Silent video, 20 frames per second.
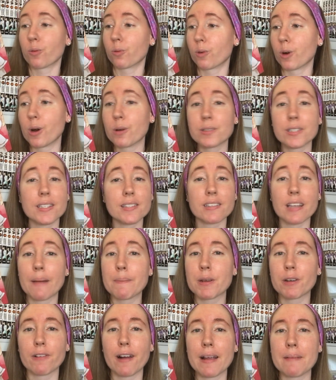Rosie's
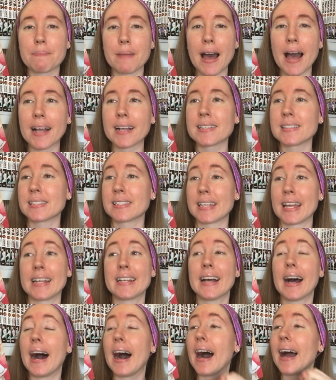coming right back and saying,
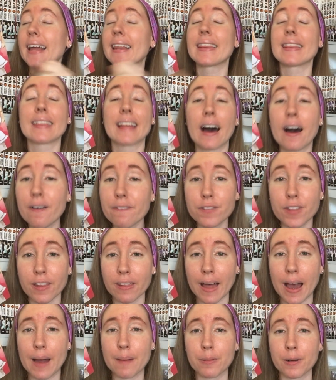I love the
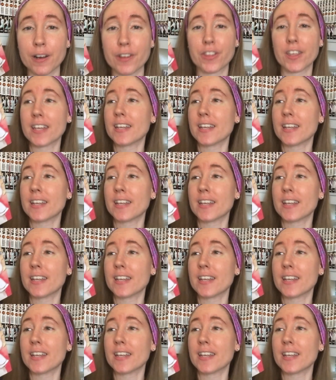labyrinth.